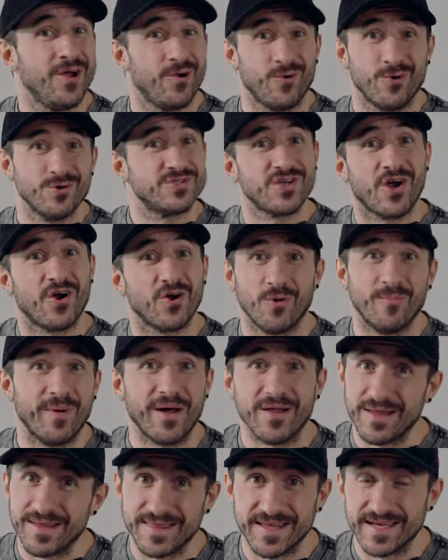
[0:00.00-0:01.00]
or Taco
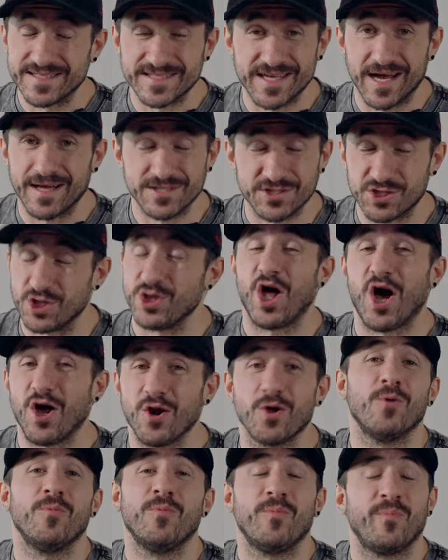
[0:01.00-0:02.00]
Bell, I think it's got
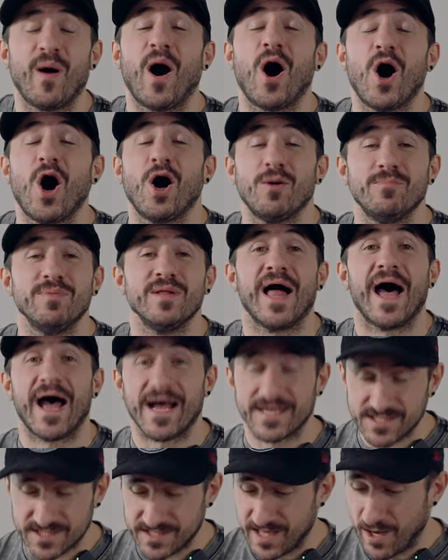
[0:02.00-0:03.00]
gelato Baja
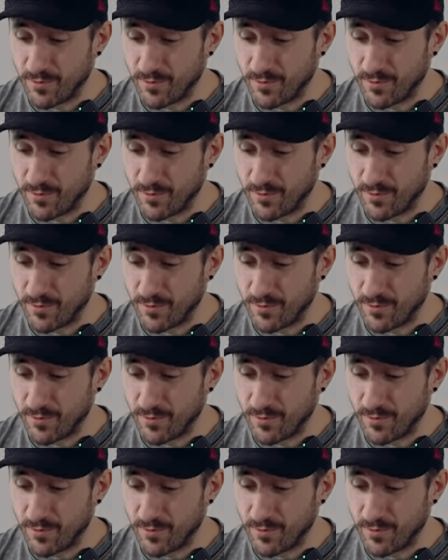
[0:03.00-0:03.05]
Blast.